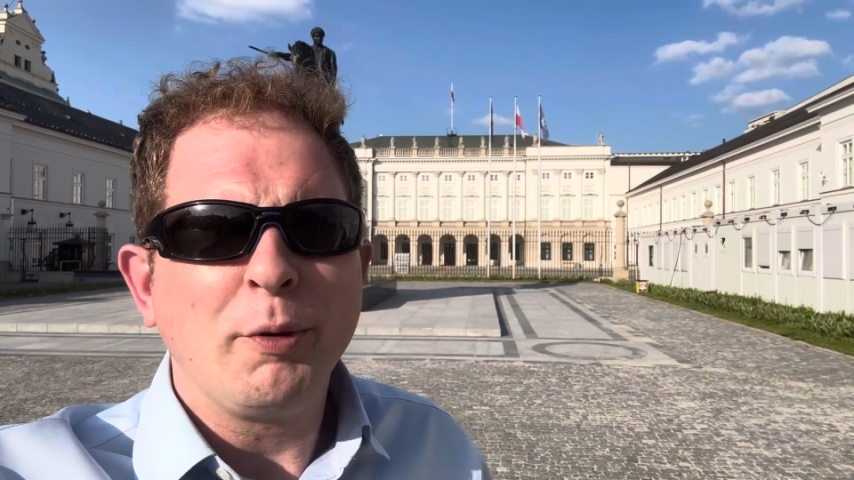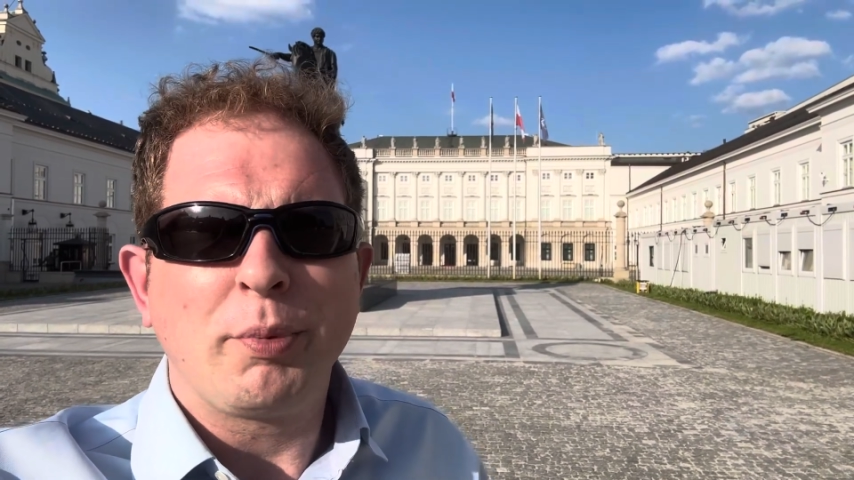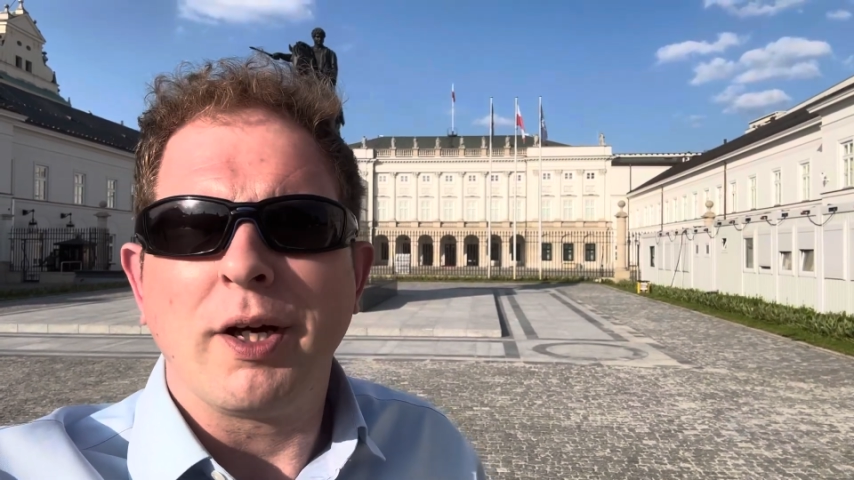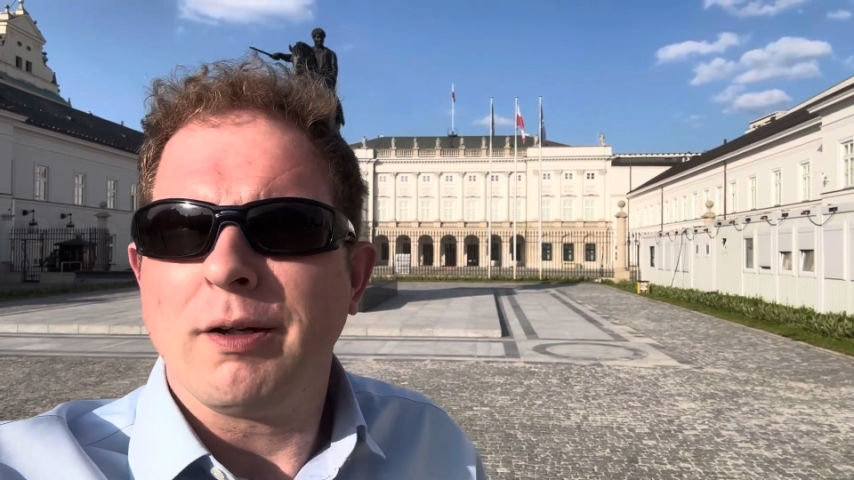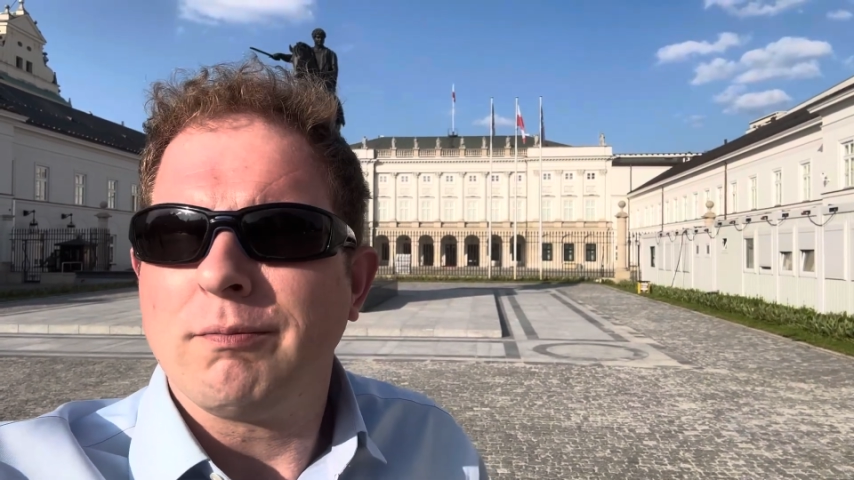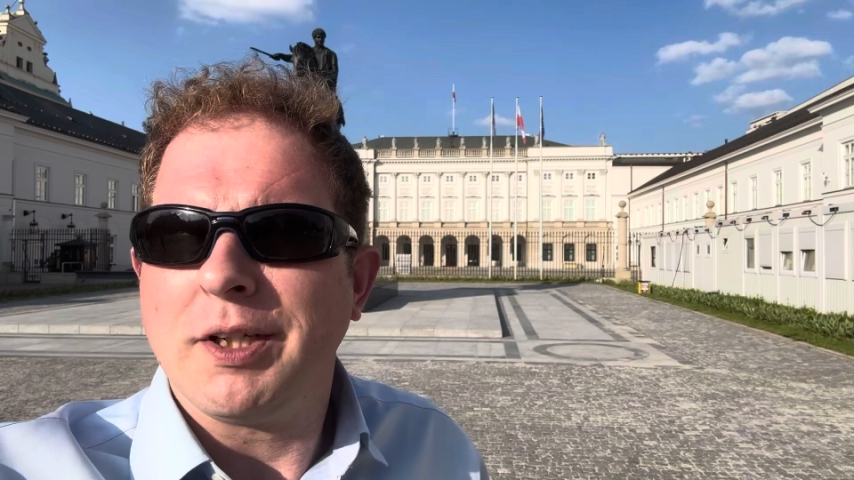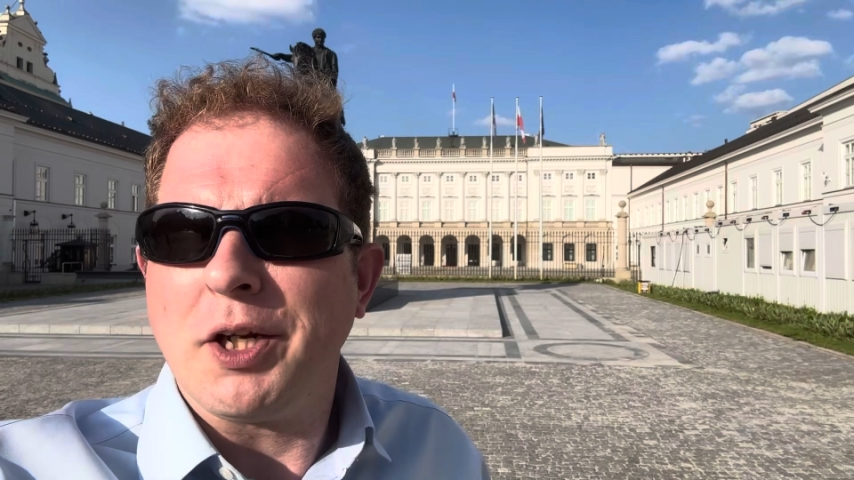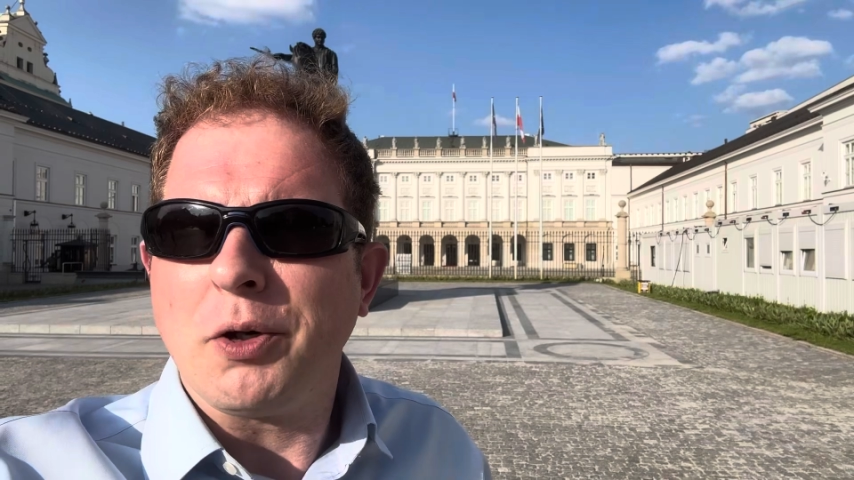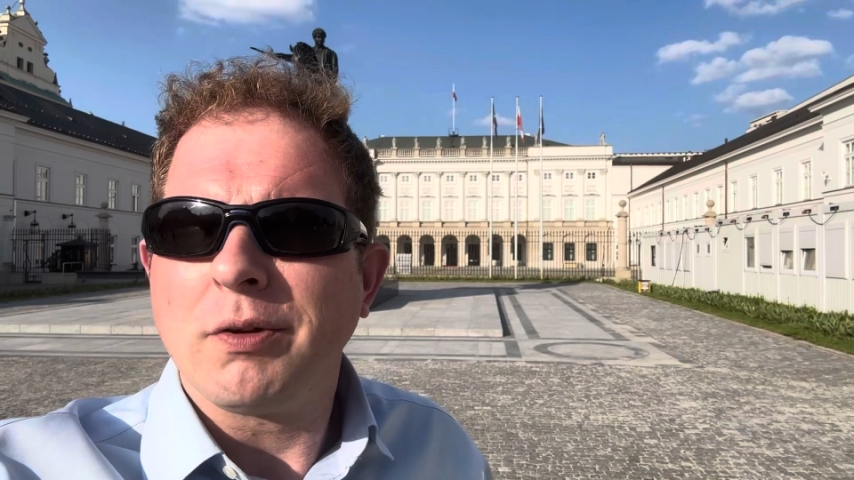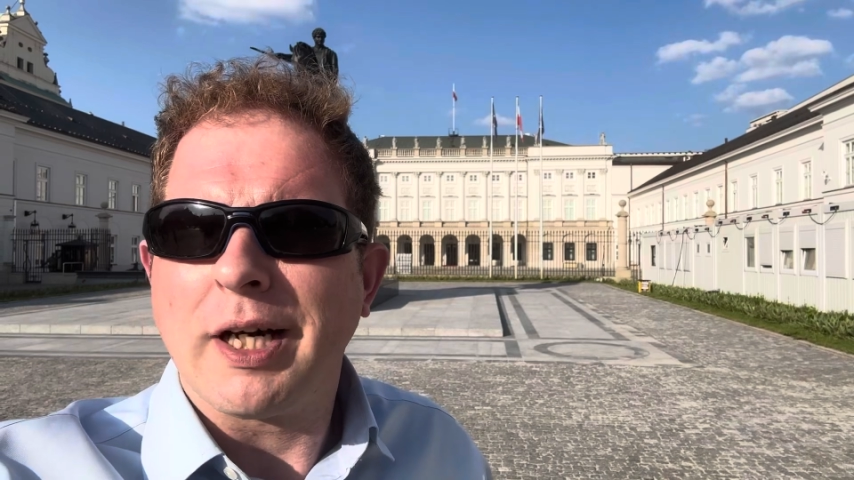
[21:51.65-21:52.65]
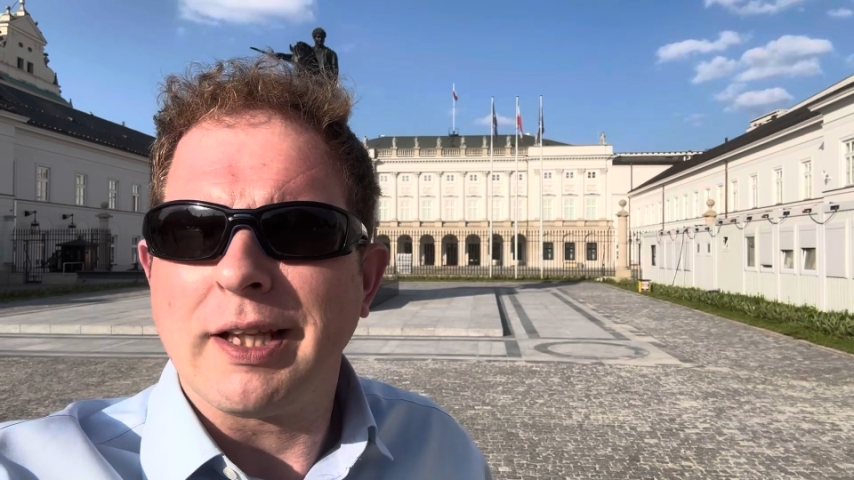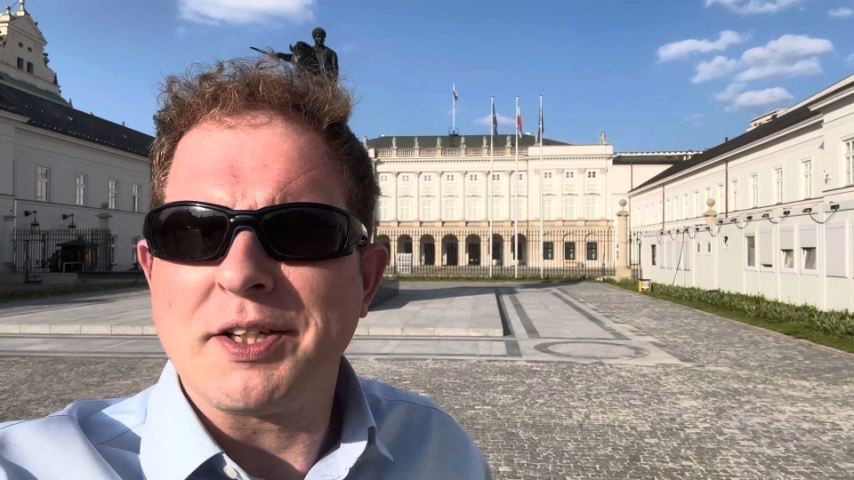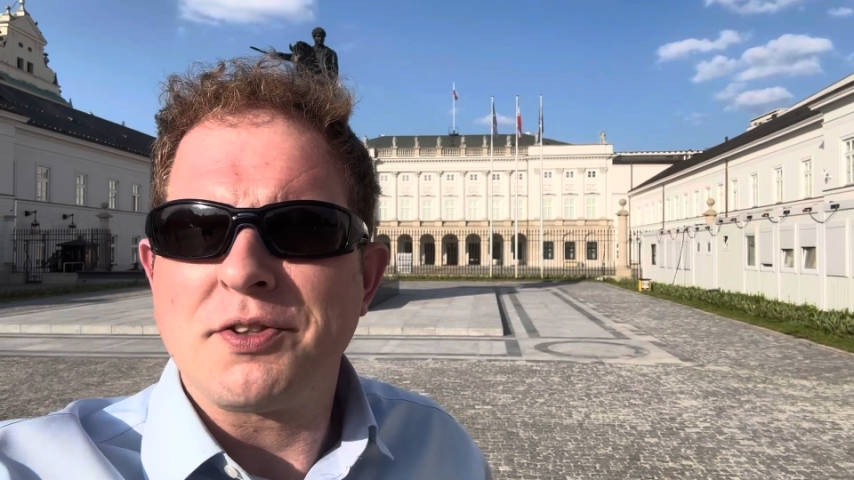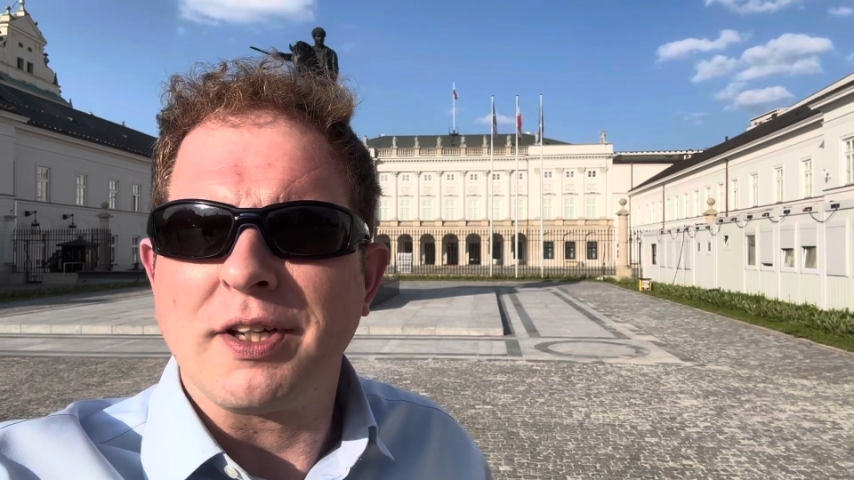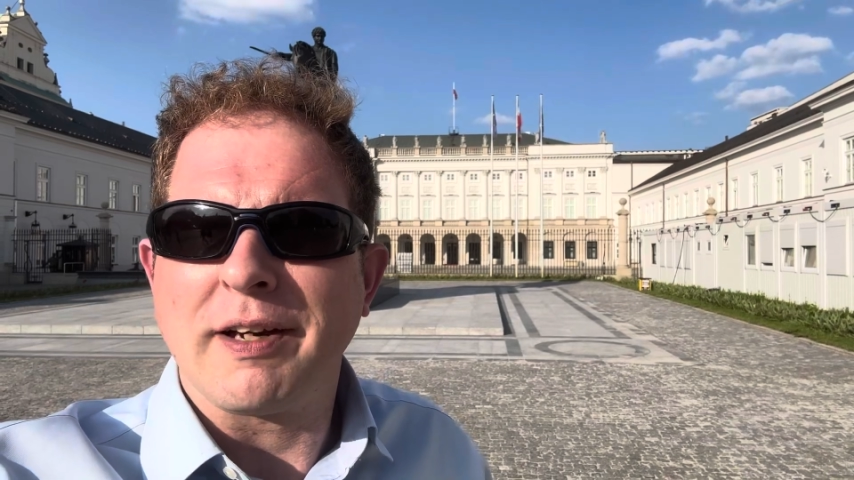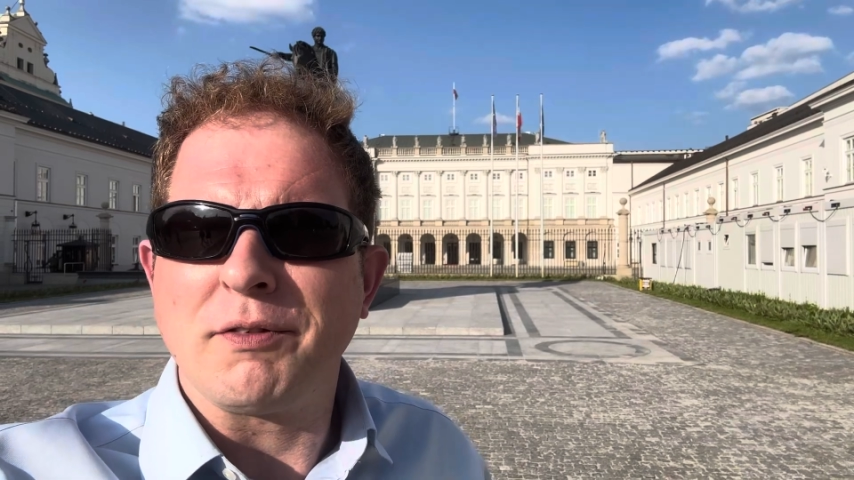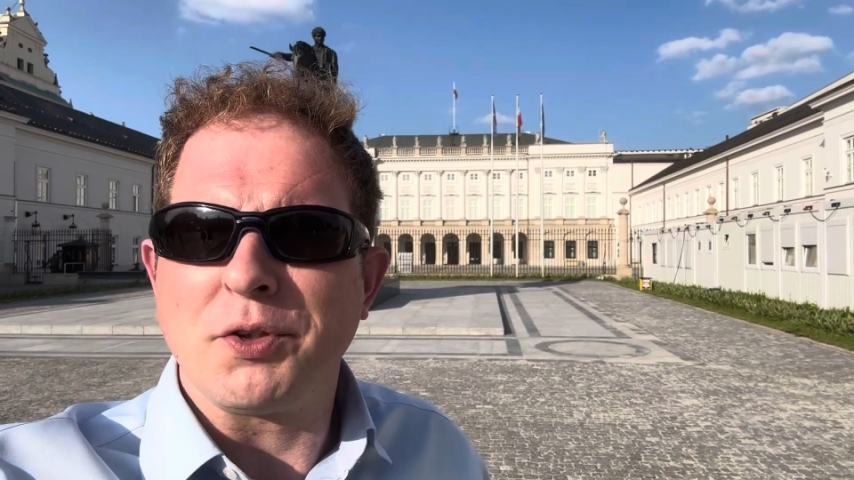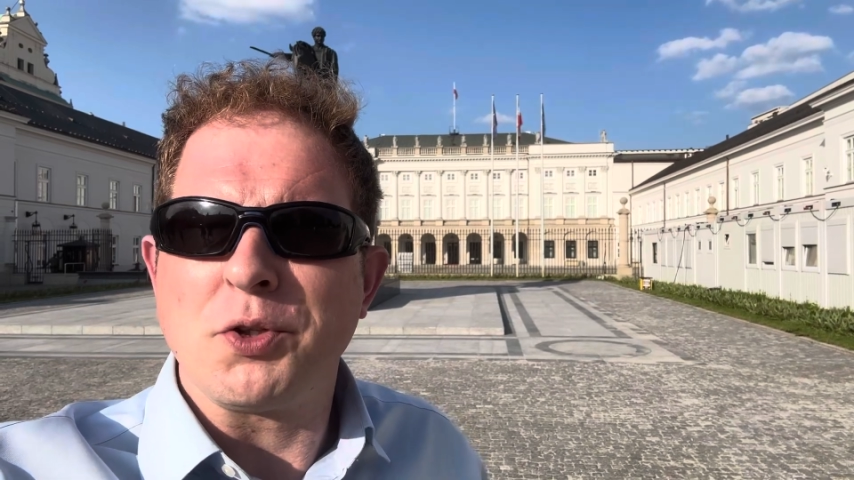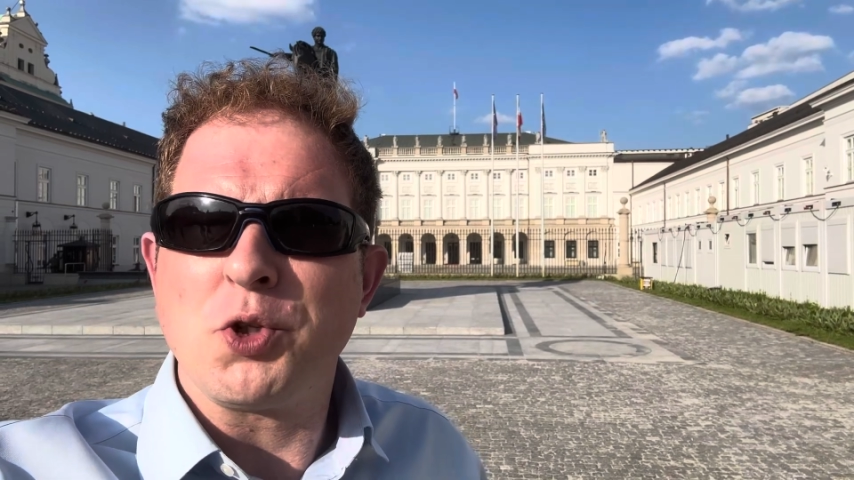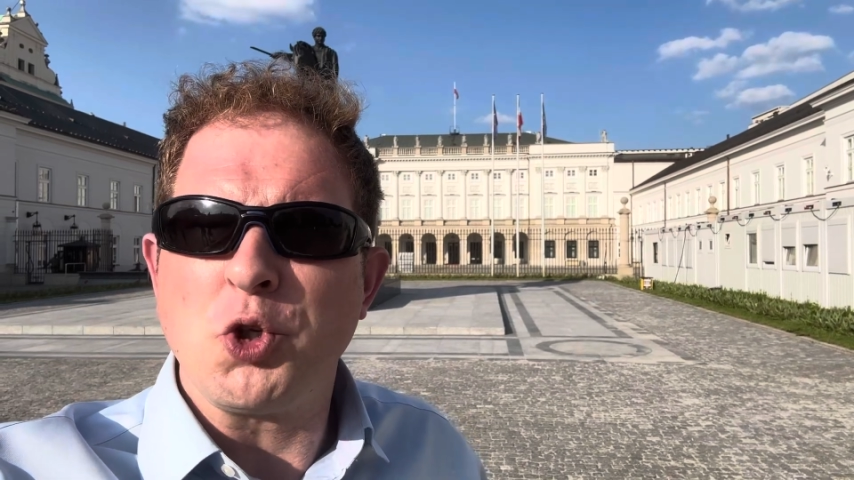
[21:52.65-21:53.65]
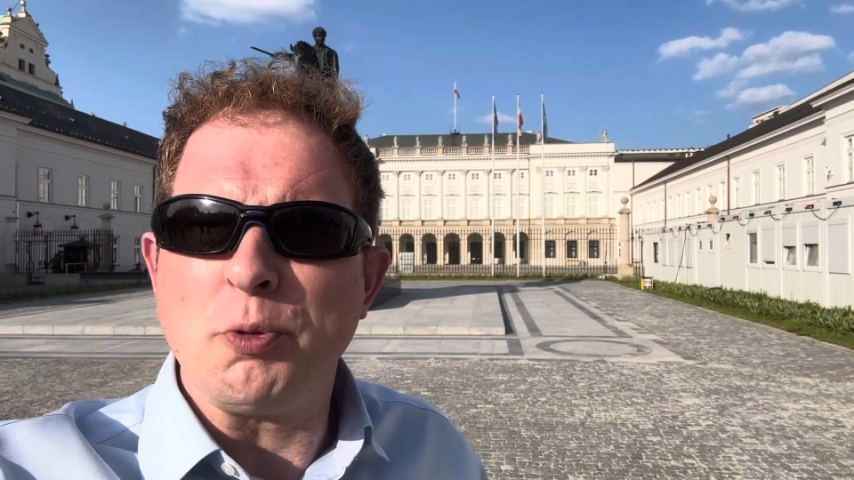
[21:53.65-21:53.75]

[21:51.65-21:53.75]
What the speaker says: but I like to think I've not done too